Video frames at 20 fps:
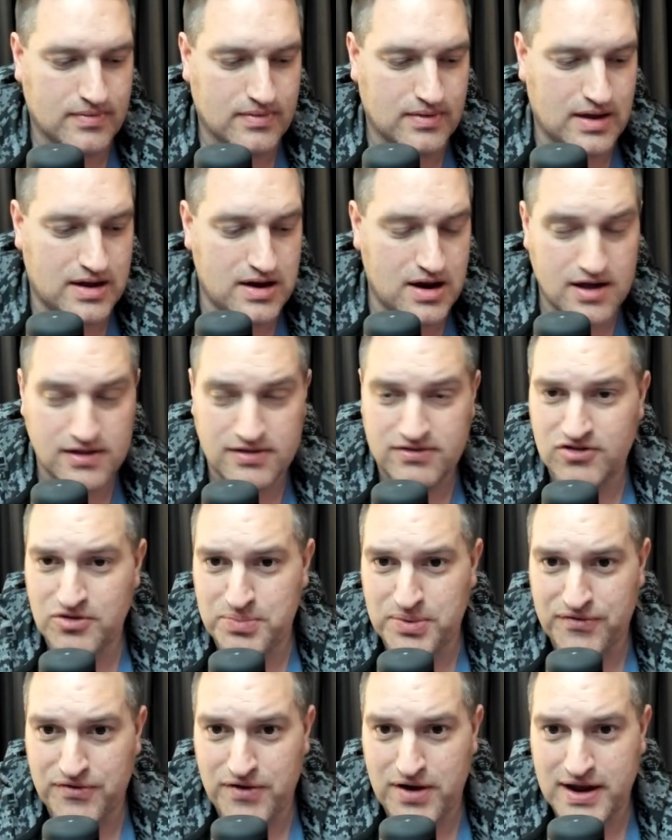Not
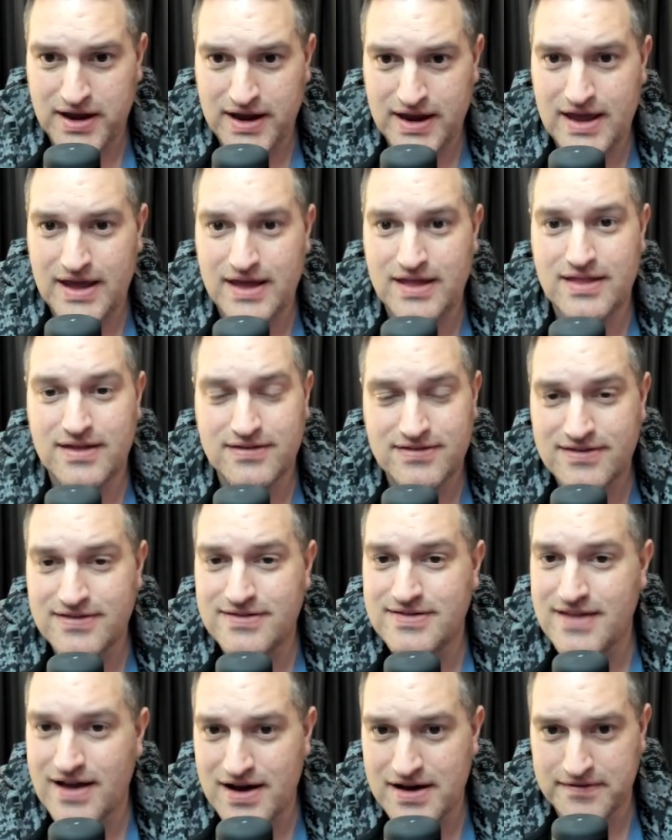super, Frankie. This
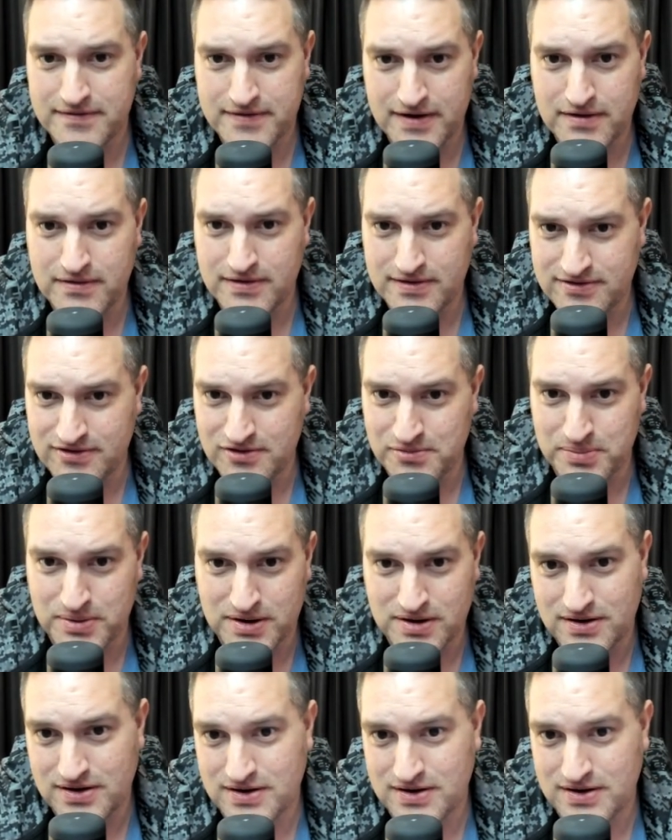is not very super.